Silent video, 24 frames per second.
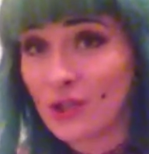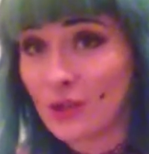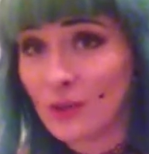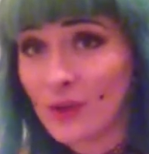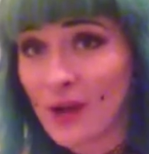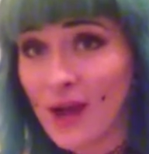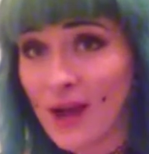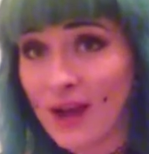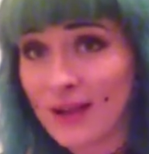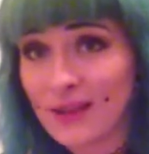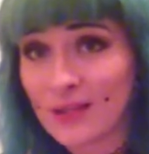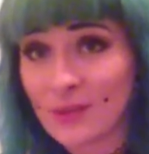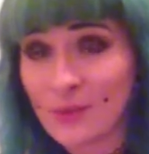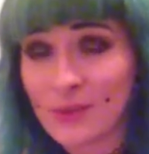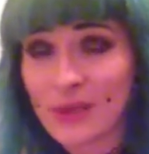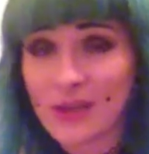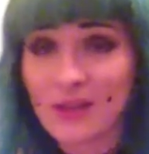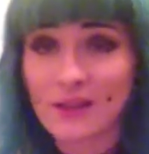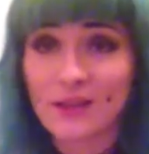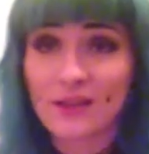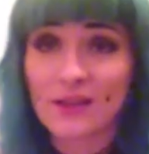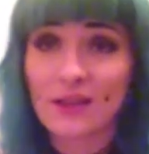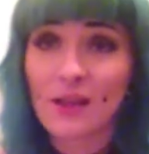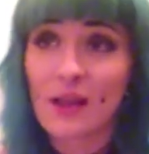you guys,
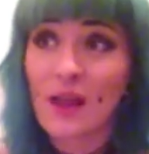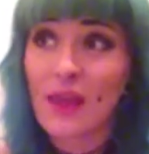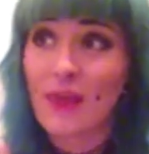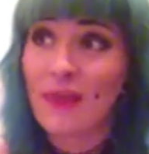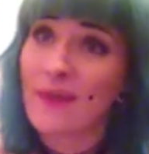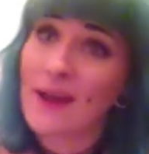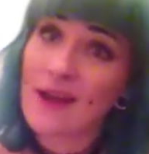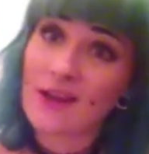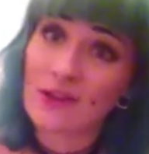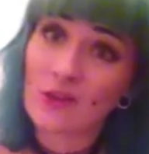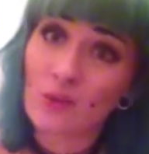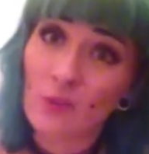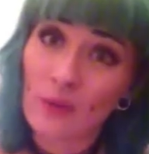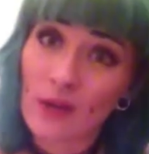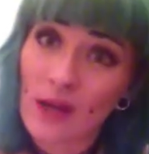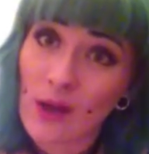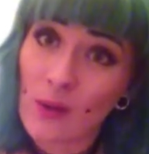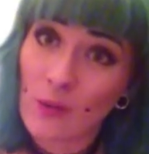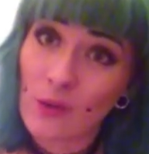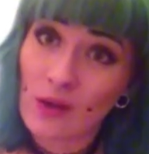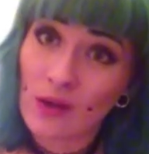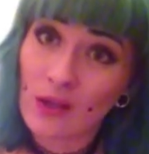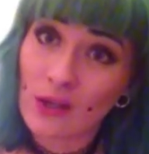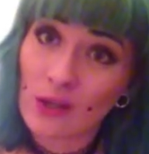because that's what
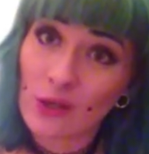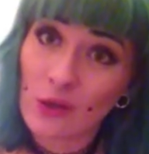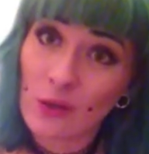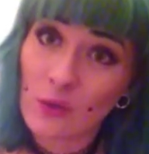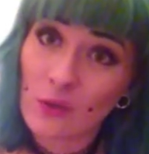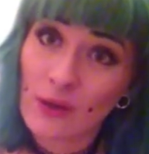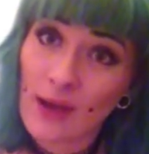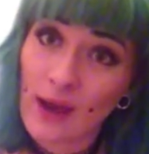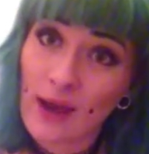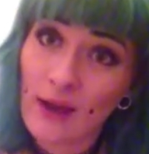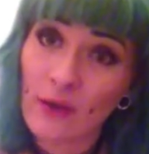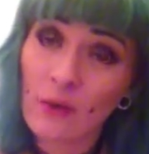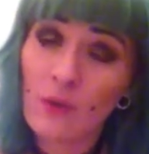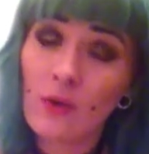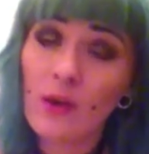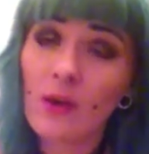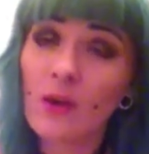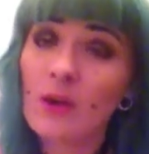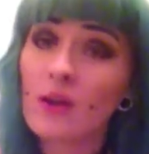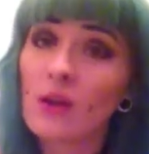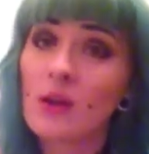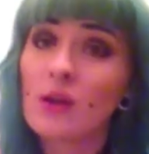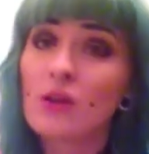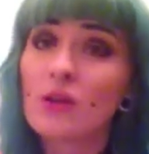I want to do
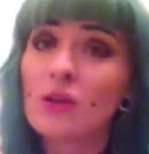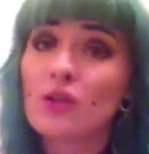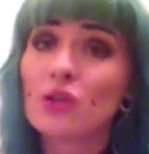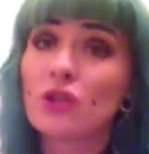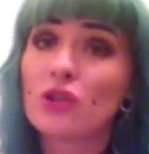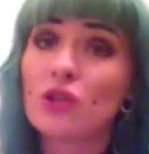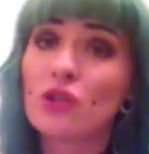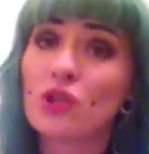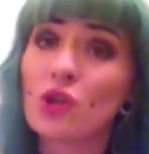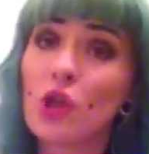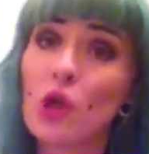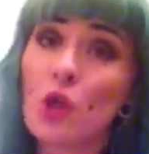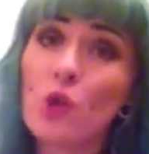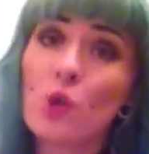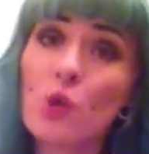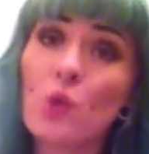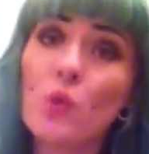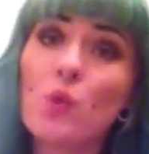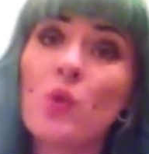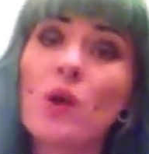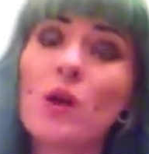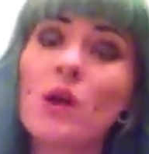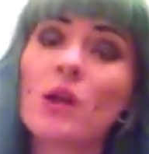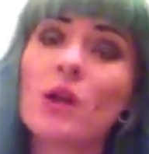now.
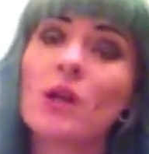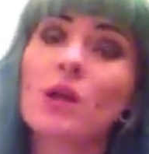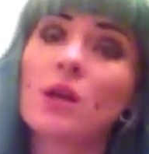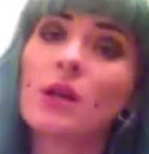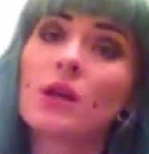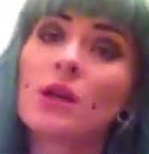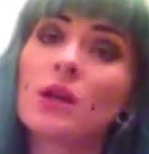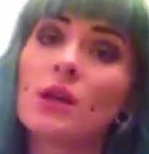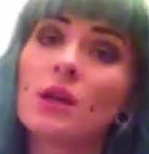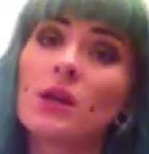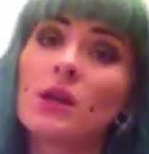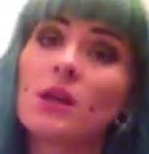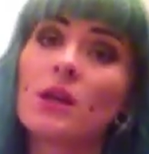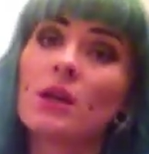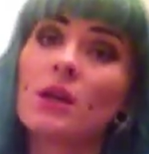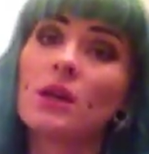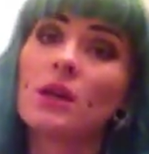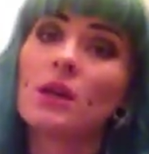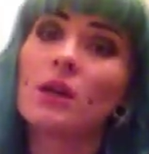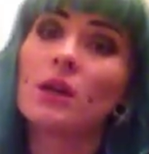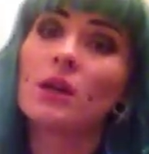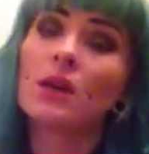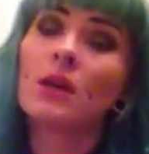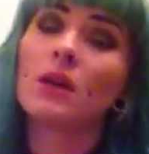So,
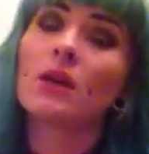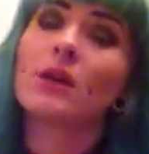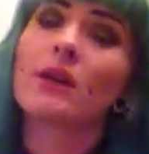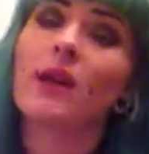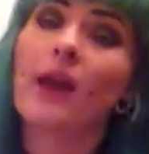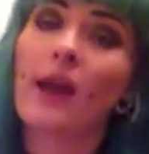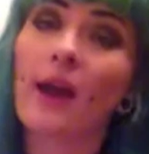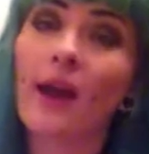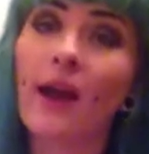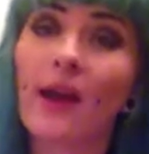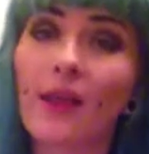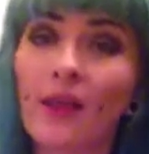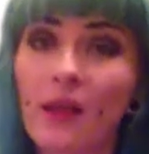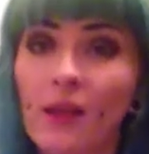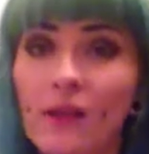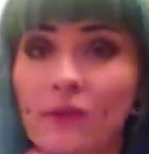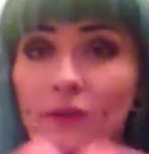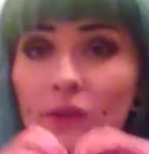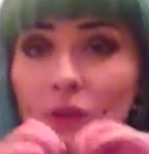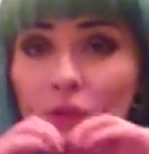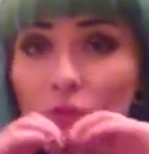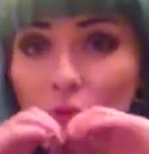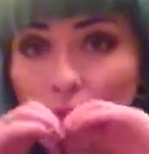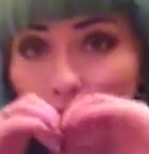yeah, I love
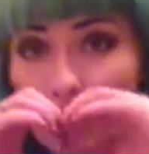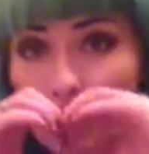you.